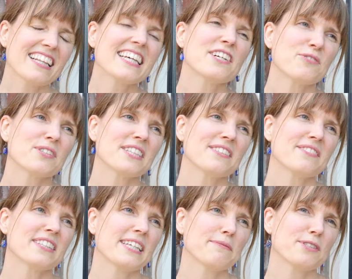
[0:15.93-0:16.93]
I like working
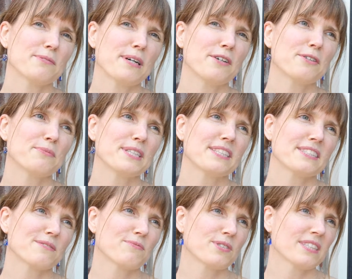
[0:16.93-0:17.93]
with Hampshire Power
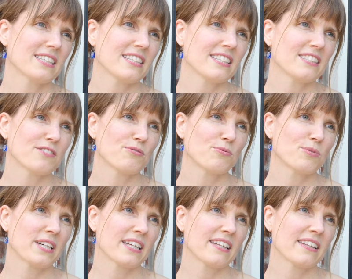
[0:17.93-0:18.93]
because I'm working
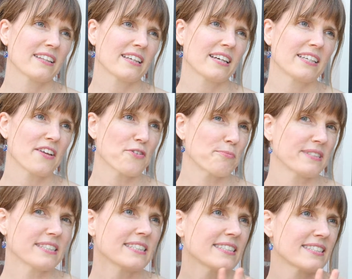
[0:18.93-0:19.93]
with another
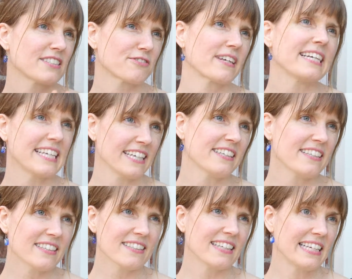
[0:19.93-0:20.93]
business that's right
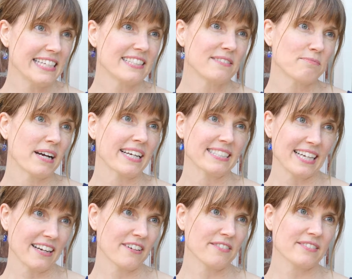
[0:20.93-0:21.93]
here in my
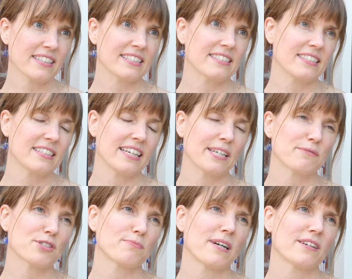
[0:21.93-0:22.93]
town. I see
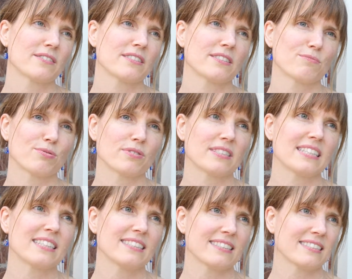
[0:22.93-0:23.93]
Hampshire Power's
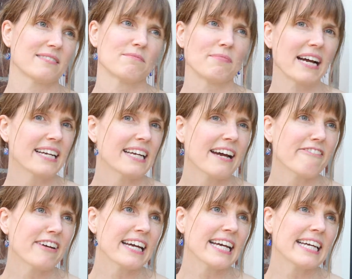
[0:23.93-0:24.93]
employees in my
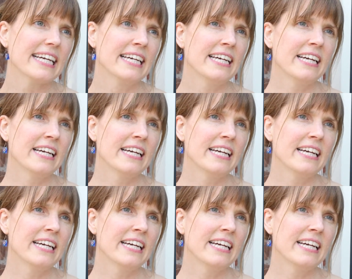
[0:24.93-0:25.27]
cafe.